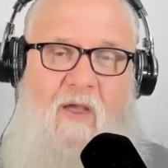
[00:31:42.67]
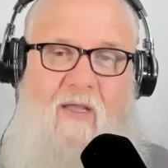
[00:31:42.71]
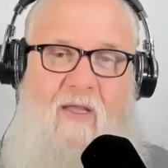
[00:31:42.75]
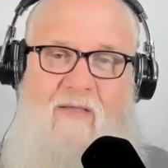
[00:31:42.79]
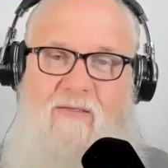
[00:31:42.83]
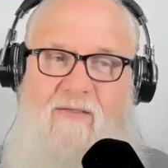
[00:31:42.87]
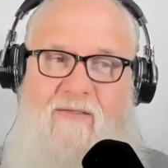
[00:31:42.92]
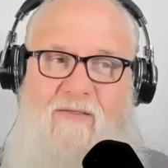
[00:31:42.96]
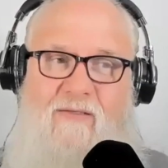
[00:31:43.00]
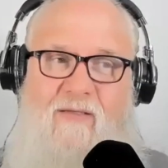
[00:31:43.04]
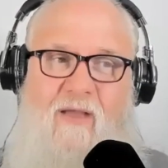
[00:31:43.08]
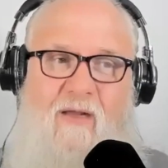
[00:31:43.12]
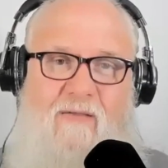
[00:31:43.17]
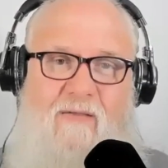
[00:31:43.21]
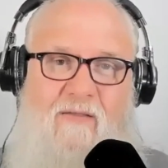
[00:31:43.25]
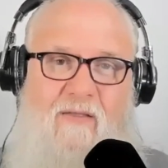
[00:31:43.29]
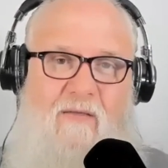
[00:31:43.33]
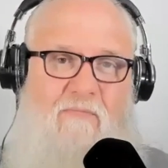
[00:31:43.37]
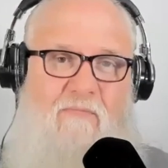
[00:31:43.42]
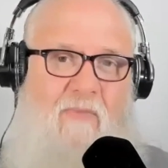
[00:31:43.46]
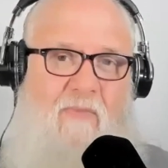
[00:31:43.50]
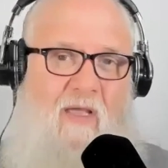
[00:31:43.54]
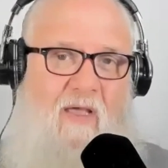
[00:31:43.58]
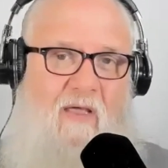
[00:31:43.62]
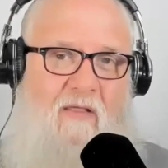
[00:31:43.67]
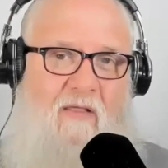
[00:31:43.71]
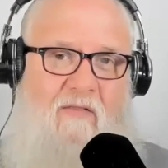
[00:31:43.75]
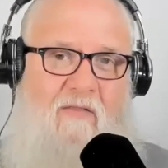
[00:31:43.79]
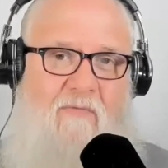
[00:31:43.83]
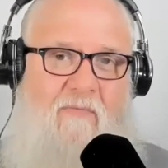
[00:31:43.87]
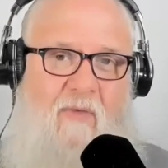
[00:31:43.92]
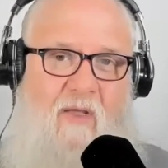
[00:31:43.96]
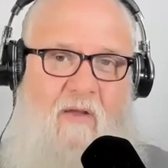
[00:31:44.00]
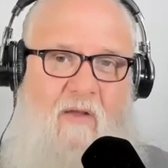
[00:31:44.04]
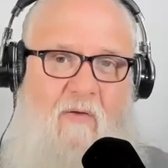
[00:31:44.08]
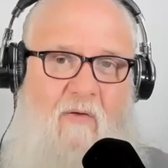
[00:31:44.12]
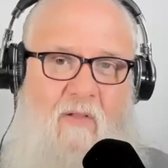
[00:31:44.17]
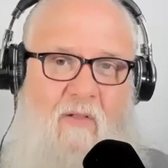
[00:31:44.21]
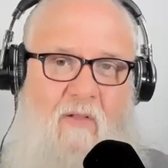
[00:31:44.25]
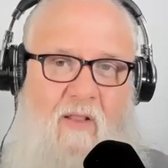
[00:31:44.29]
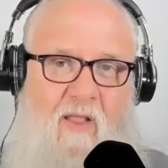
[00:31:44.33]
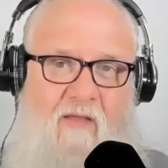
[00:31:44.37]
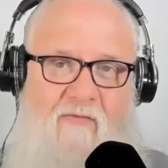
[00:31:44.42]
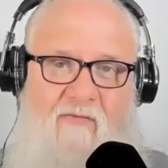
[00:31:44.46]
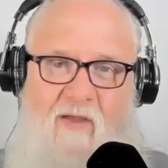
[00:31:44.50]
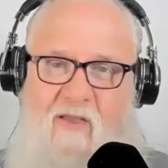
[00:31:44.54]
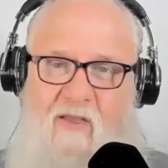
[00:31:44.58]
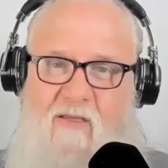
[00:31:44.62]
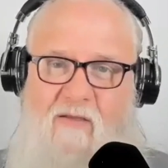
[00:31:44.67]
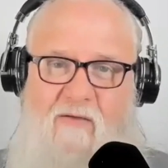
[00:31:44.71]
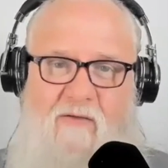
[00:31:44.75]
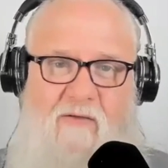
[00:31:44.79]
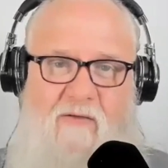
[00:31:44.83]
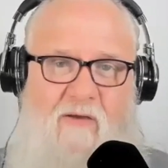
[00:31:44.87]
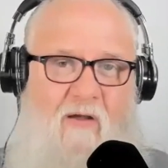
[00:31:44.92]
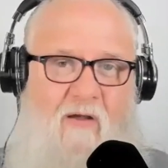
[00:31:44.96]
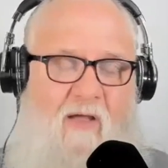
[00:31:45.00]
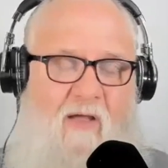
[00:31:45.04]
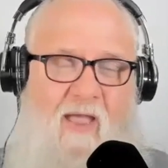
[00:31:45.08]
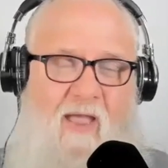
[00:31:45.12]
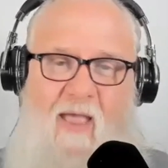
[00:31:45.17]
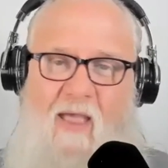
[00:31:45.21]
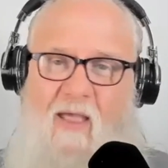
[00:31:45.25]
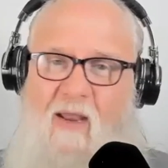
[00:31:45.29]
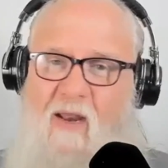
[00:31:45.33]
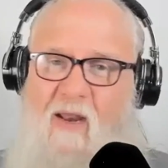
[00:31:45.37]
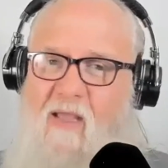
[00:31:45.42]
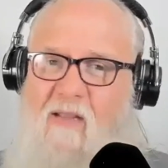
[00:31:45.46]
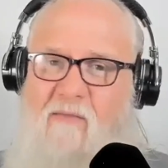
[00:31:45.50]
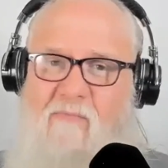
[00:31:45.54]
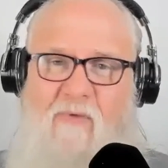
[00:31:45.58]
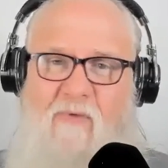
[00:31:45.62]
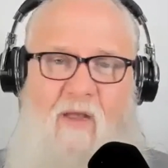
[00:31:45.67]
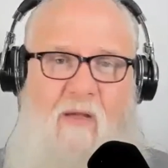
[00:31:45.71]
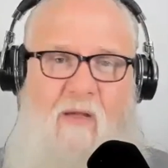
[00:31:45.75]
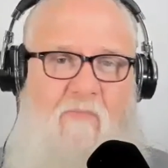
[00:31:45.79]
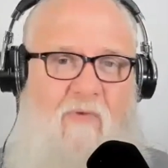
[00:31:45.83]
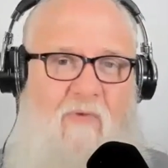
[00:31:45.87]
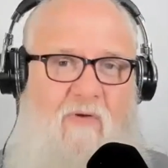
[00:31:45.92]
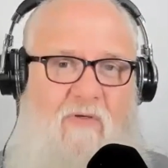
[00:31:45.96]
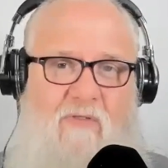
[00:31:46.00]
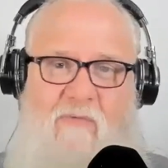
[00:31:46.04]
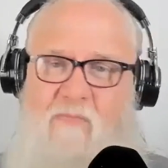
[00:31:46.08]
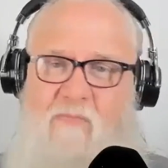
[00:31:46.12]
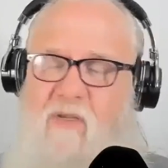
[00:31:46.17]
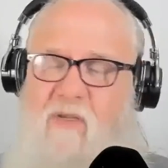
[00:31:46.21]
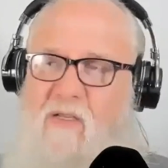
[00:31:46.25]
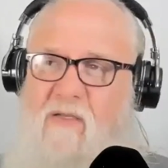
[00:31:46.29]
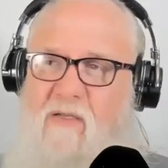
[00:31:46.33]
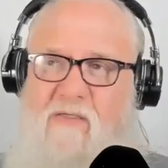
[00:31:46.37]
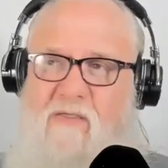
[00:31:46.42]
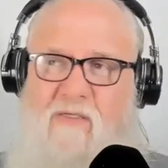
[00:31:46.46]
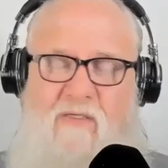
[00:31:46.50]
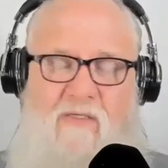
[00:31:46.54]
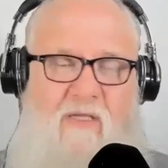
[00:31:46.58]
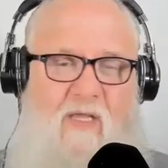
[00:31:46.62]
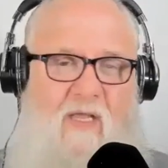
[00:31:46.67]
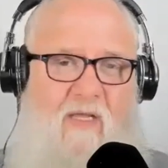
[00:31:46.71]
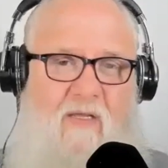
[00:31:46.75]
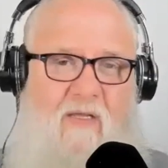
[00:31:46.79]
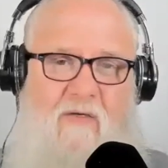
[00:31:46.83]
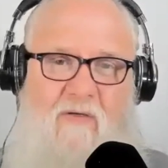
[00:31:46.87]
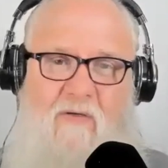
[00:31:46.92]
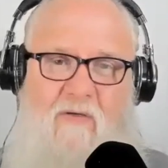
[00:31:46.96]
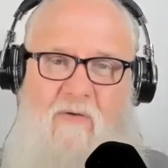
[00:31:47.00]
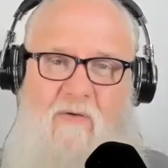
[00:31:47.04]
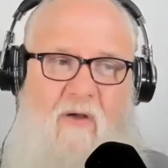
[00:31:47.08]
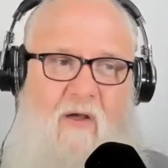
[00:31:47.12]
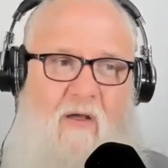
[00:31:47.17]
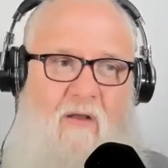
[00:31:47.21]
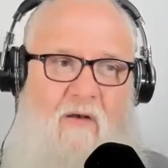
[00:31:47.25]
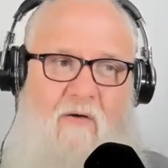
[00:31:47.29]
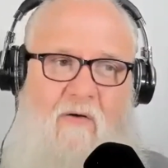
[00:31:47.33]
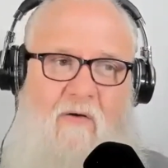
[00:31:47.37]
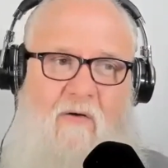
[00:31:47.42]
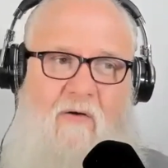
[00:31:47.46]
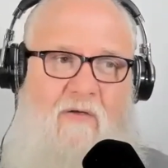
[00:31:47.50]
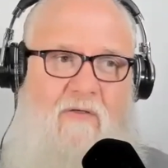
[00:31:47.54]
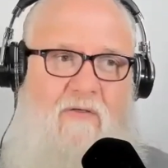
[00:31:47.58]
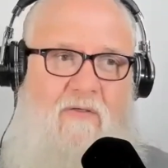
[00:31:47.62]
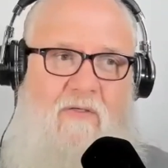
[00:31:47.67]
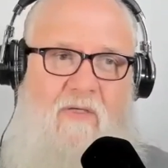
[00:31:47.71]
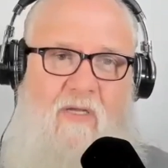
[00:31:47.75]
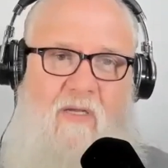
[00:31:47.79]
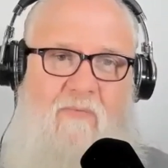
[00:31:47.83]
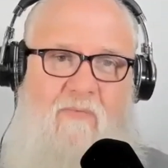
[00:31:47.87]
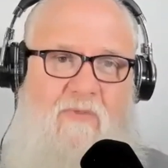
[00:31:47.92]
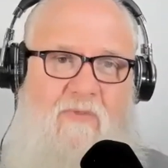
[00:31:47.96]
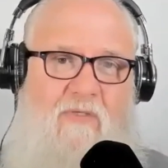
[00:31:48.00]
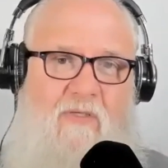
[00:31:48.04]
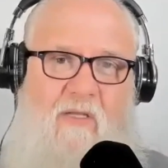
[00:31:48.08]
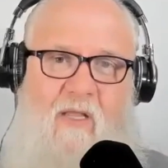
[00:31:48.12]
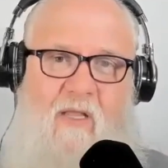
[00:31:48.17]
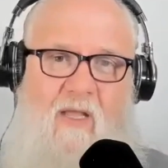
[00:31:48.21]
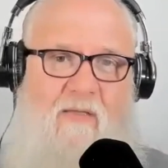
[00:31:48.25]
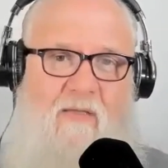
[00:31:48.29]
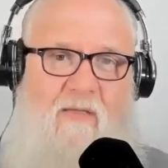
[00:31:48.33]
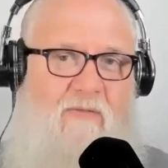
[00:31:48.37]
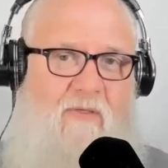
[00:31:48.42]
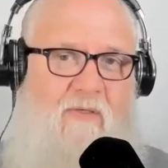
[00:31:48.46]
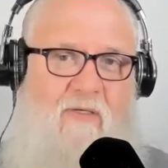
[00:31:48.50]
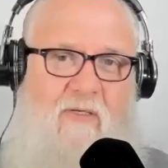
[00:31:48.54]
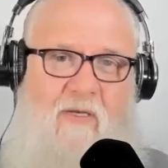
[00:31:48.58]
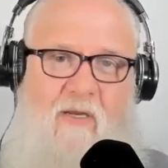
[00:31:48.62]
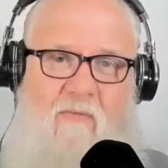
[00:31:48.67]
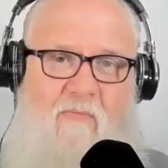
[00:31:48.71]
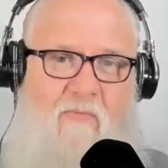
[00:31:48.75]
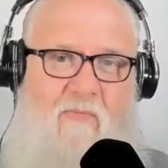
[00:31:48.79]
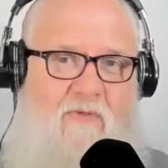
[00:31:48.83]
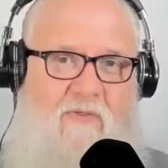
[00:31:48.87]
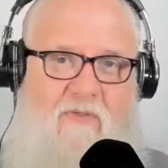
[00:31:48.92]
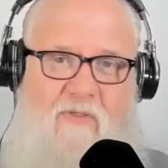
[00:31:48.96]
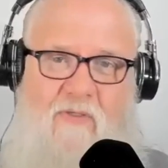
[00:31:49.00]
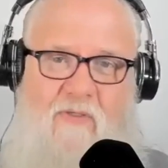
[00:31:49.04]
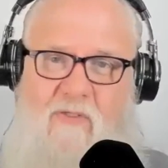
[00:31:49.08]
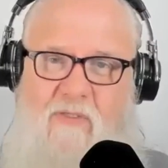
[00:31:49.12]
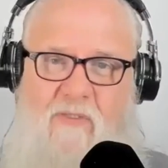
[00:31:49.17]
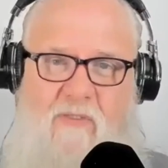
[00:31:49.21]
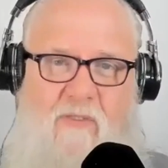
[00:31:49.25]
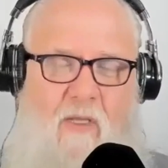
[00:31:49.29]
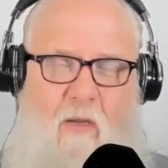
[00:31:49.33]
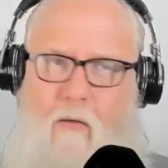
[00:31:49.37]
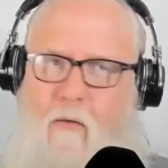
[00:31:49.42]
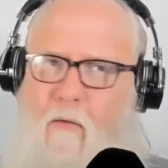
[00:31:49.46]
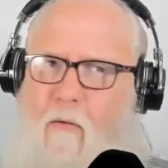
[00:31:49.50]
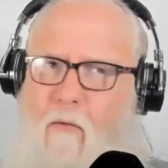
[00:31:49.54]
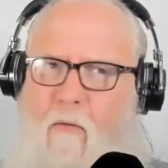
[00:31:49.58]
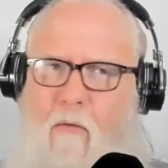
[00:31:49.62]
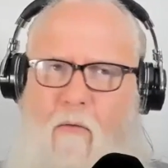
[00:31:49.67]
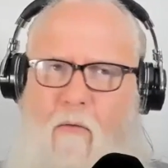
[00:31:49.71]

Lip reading: I sucked at math my whole life. I could not add. I had numbers in me. I can do color and shapes and lines, but numbers just like,